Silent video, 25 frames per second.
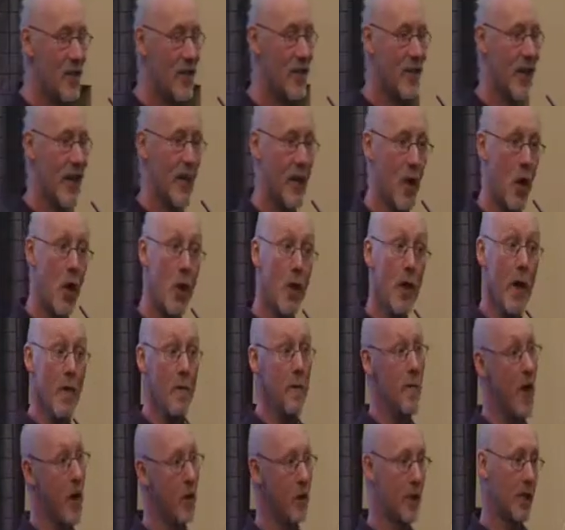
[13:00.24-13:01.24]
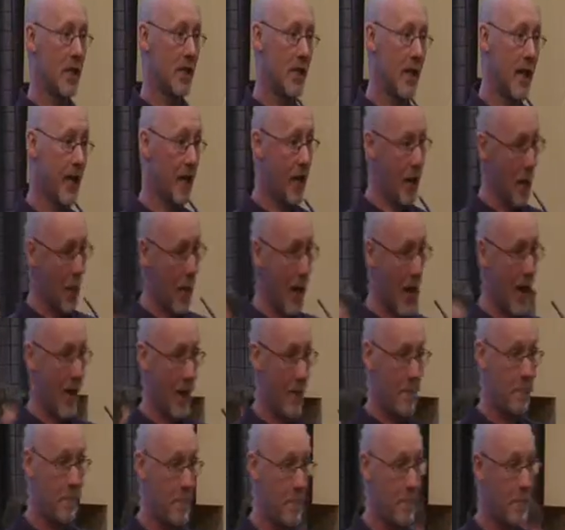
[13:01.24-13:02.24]
She said, who the you think you
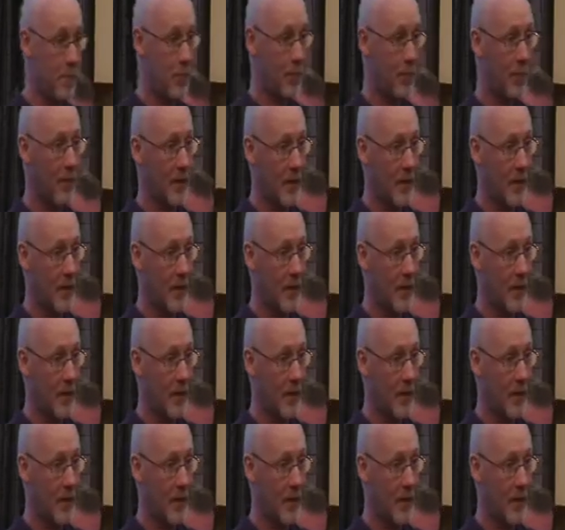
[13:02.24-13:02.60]
are?